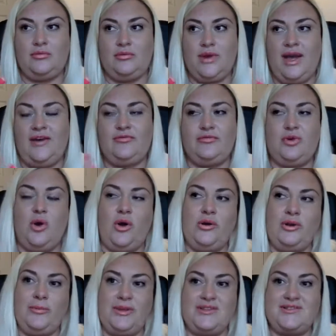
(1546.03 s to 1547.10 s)
have not
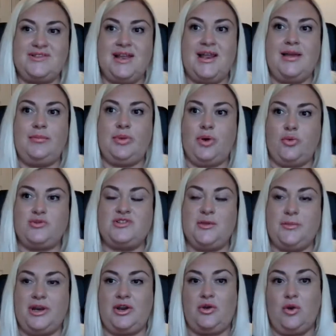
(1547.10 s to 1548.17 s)
only been selling but also
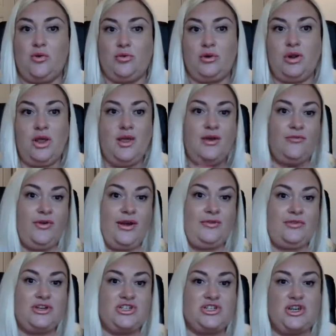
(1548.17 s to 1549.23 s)
been a non-VAT
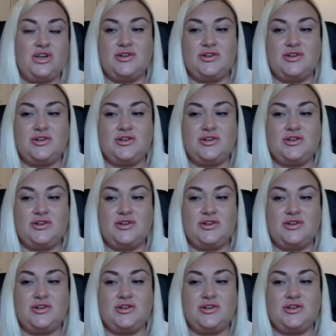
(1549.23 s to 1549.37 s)
registered,